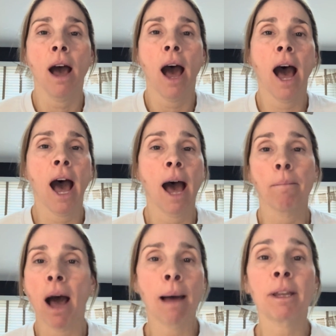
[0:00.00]

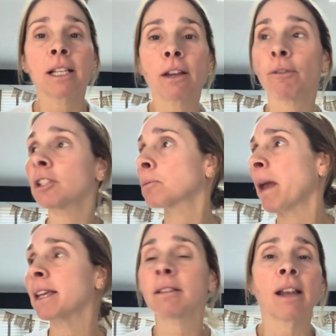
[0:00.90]
I'm in a different
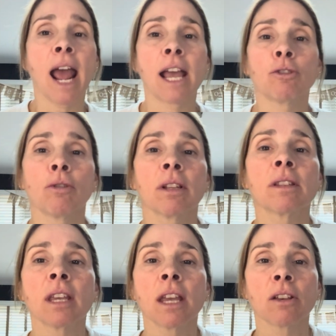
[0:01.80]
space today, as you can
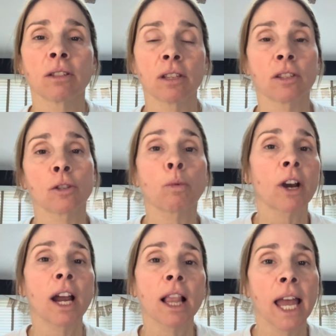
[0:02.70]
see, because this is
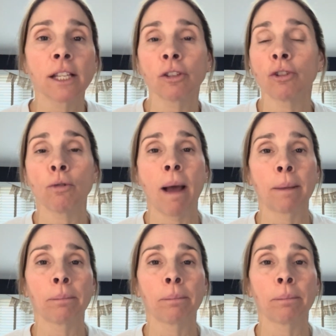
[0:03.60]
where I like to do my